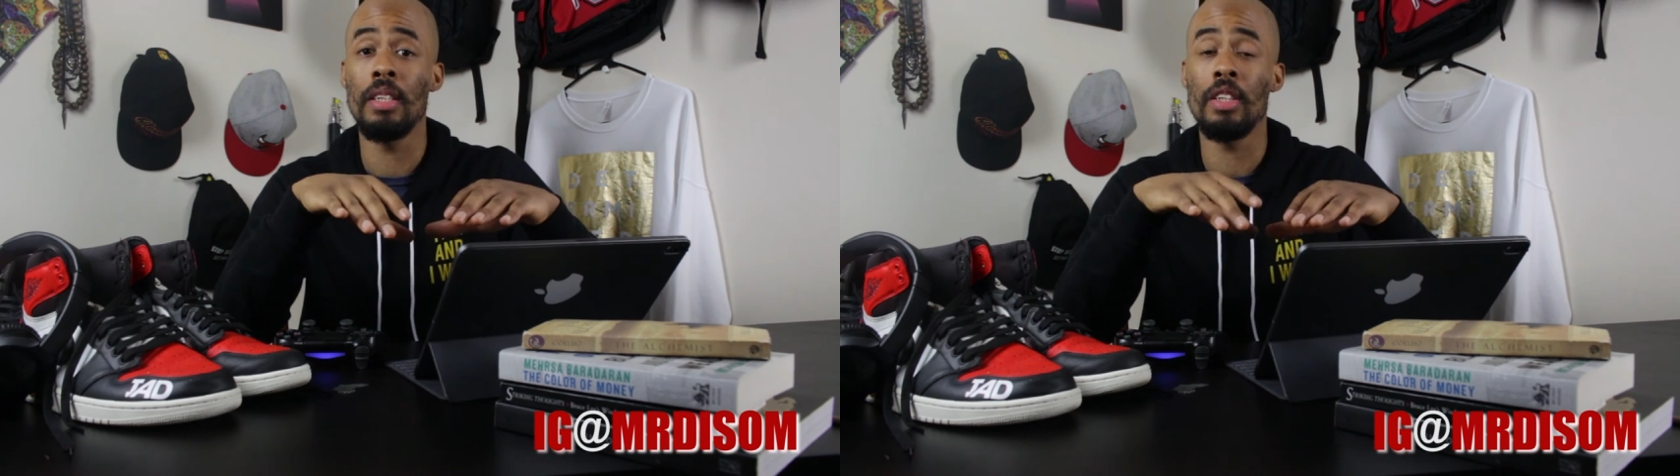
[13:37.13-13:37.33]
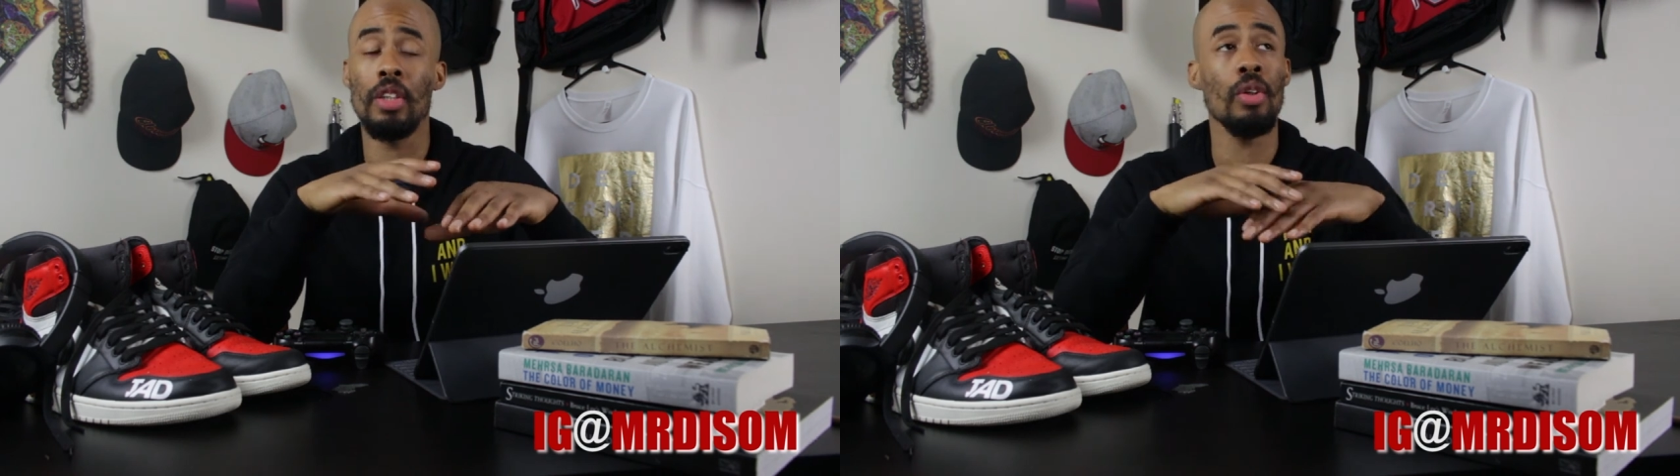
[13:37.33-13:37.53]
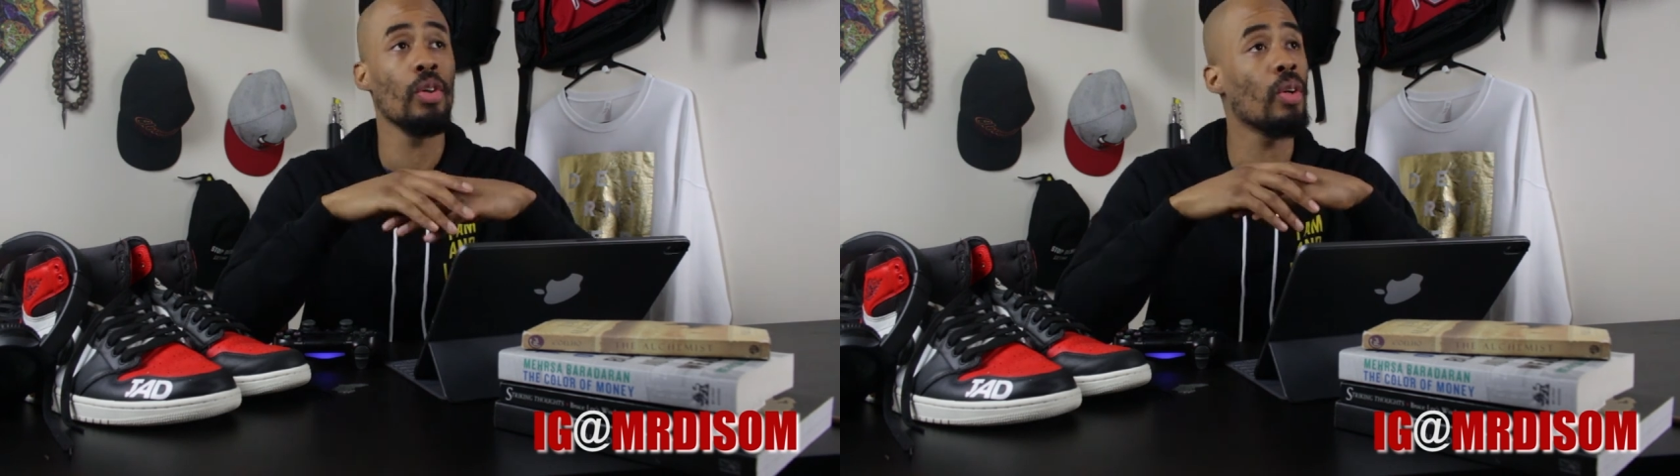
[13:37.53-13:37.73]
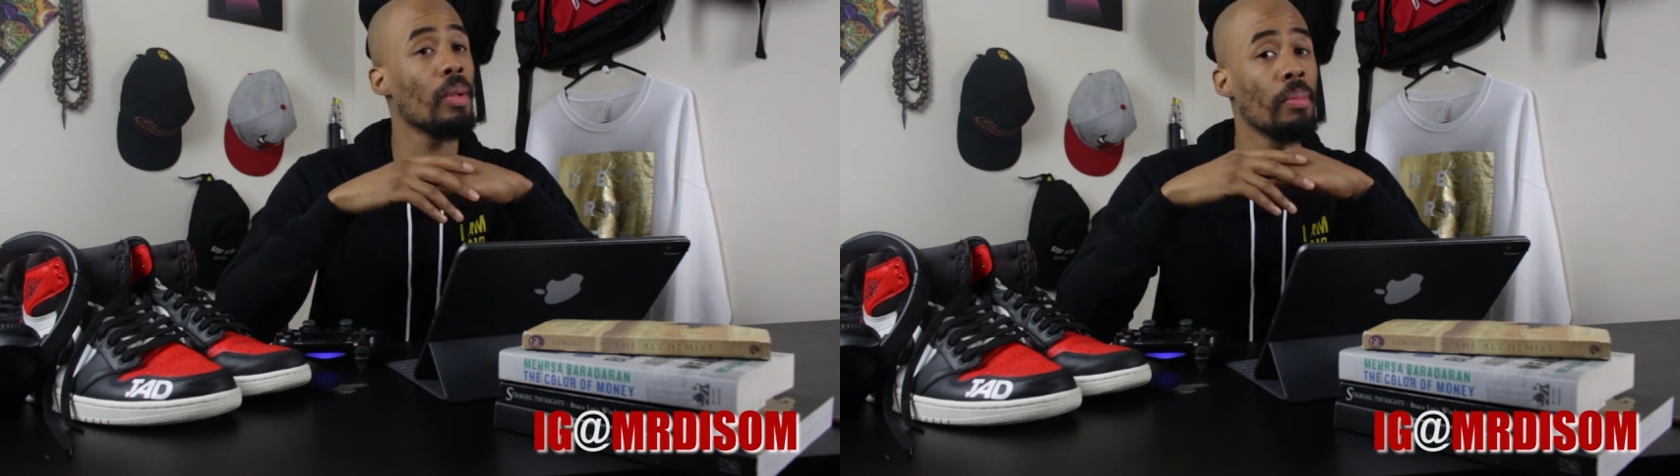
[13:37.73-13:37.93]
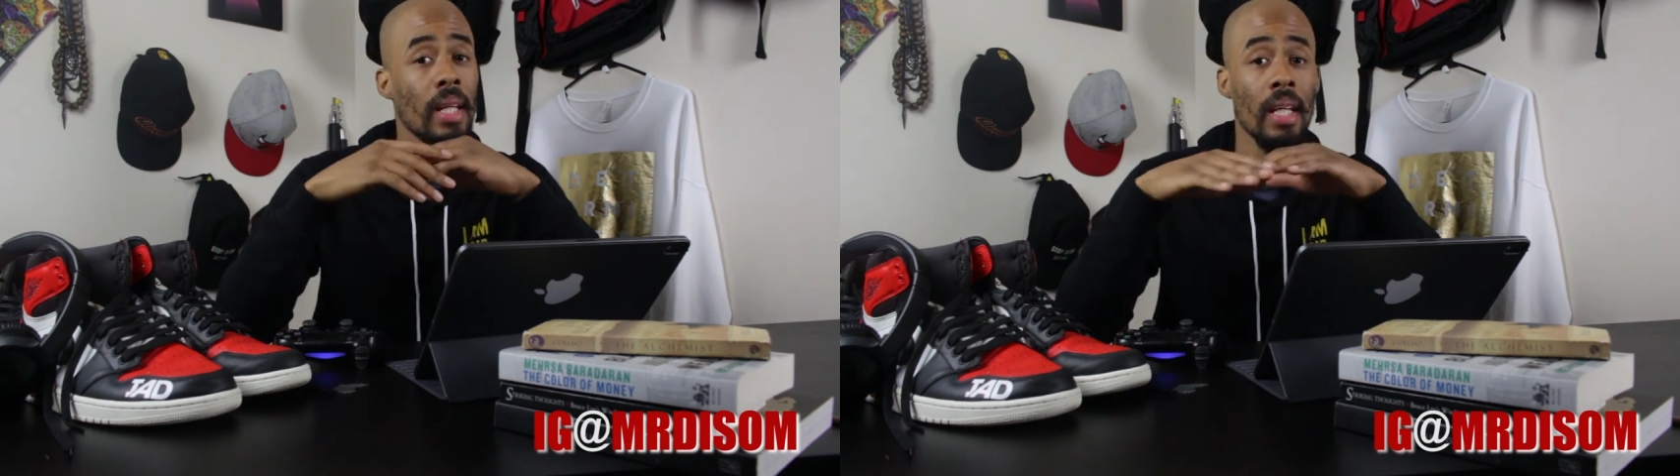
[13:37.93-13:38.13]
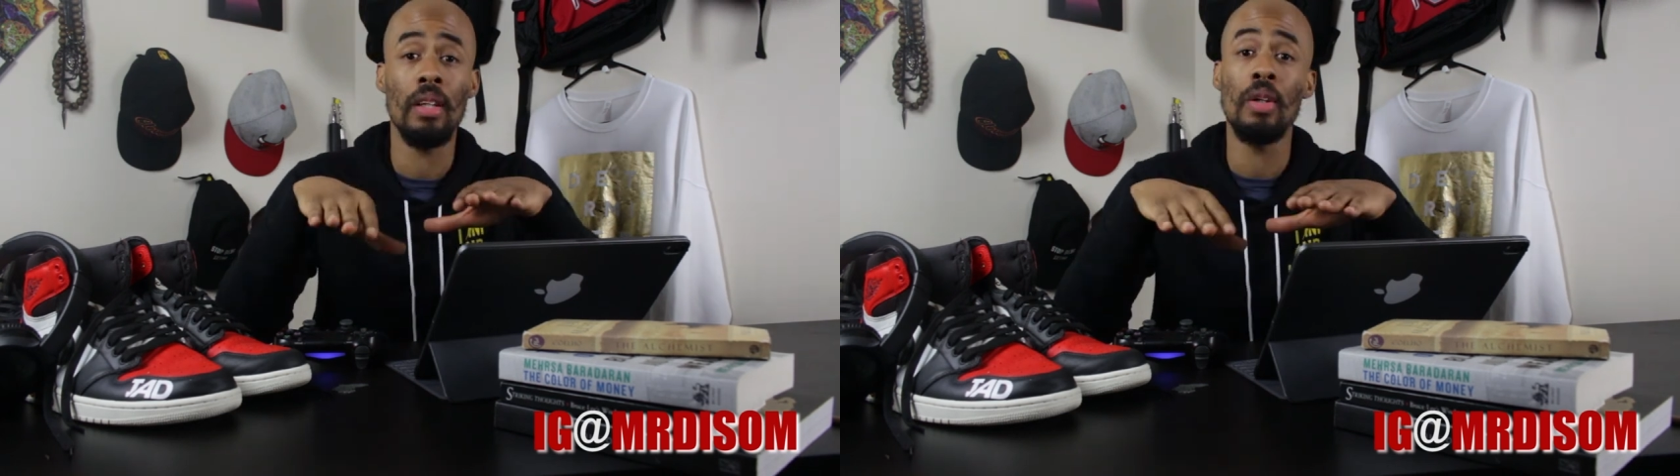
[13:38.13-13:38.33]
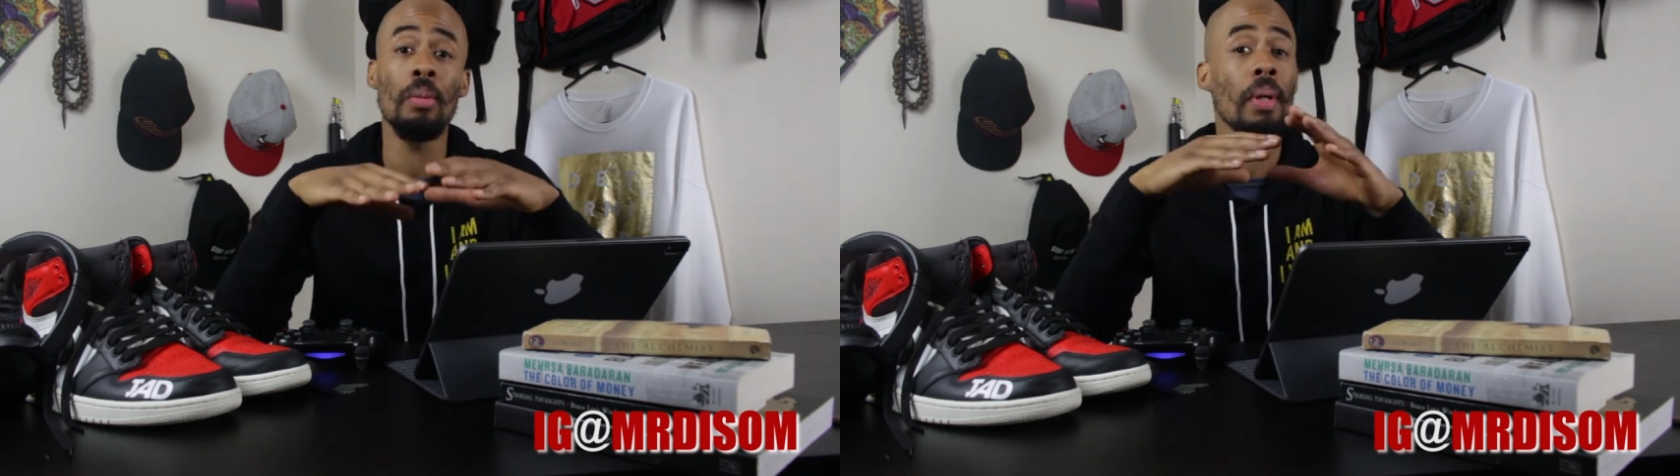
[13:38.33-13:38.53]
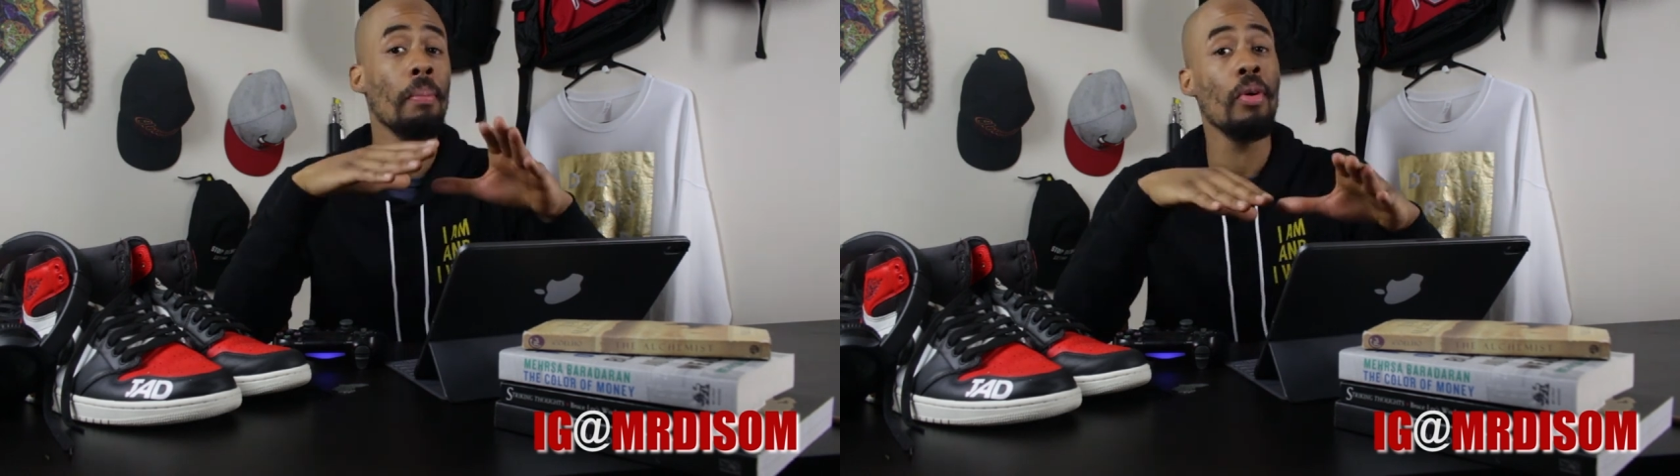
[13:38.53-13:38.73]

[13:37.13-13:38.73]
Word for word: So you're going to be getting a little bit